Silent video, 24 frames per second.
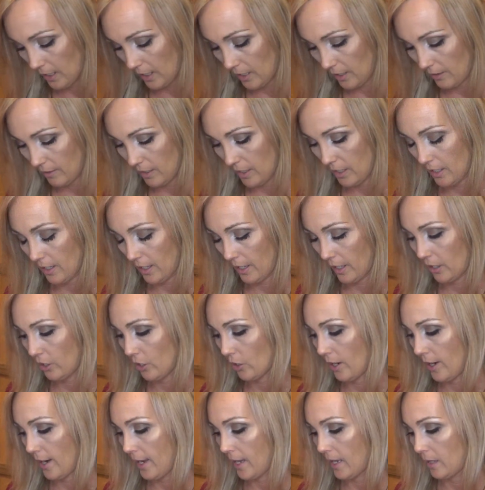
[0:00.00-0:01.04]
And then I
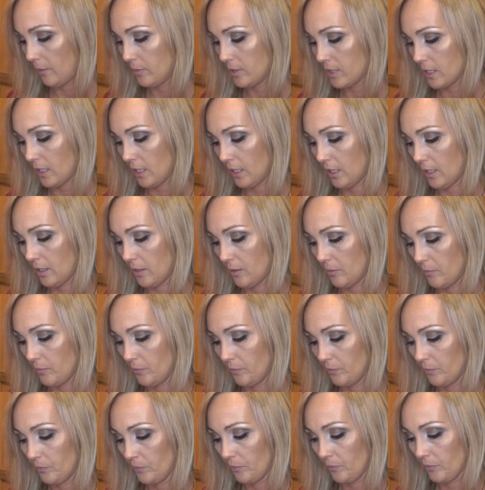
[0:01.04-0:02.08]
grabbed um,
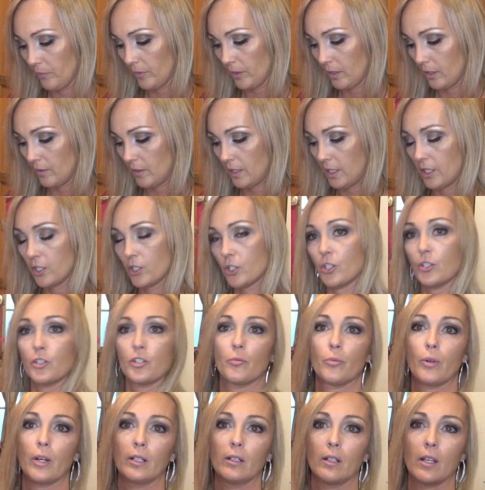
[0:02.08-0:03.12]
the
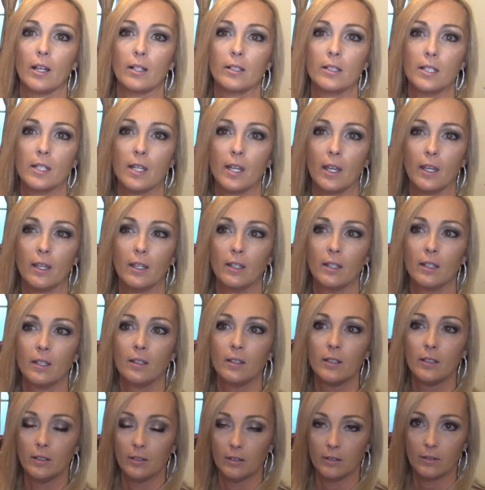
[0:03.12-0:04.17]
gingerbread latte.
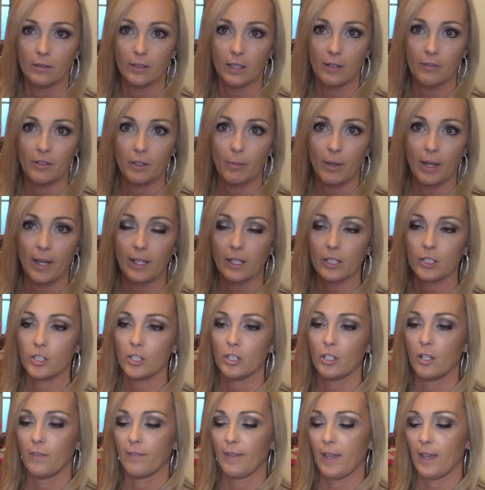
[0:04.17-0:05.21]
Love the packaging
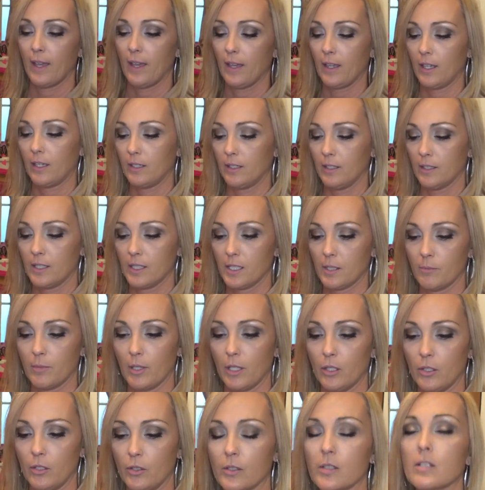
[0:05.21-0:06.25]
on that and it
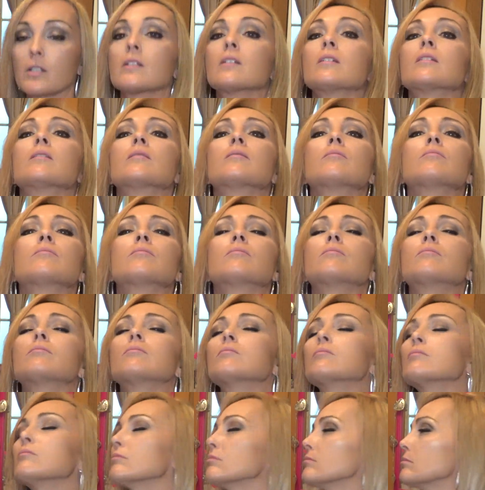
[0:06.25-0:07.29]
smells
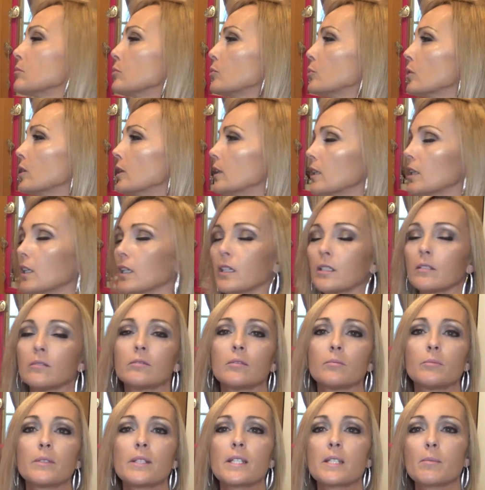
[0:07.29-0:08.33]
really good.
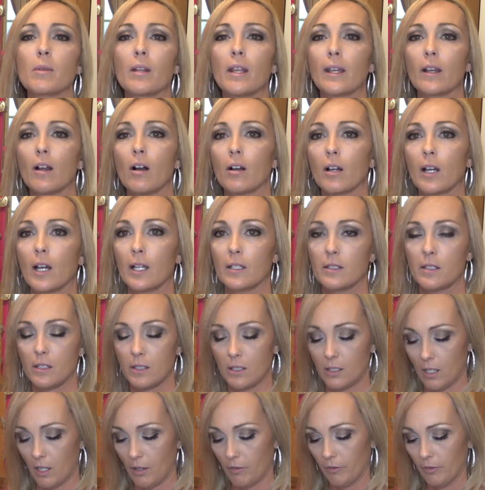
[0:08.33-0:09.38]
It'll smell like all kinds of
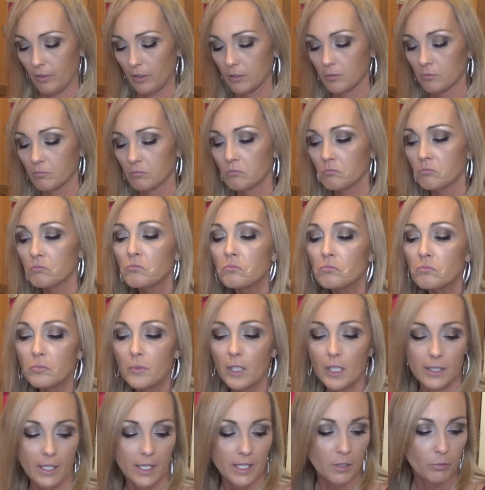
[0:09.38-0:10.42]
stuff
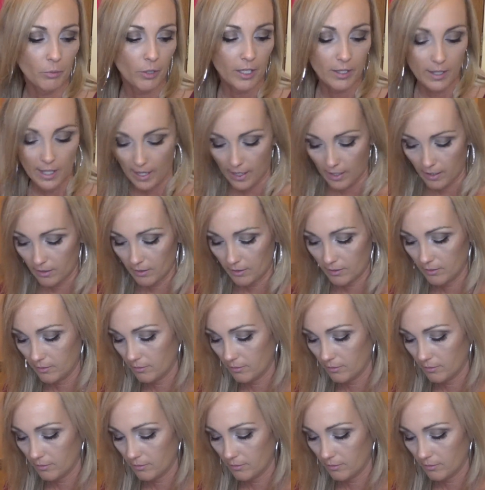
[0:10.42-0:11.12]
because I sprayed that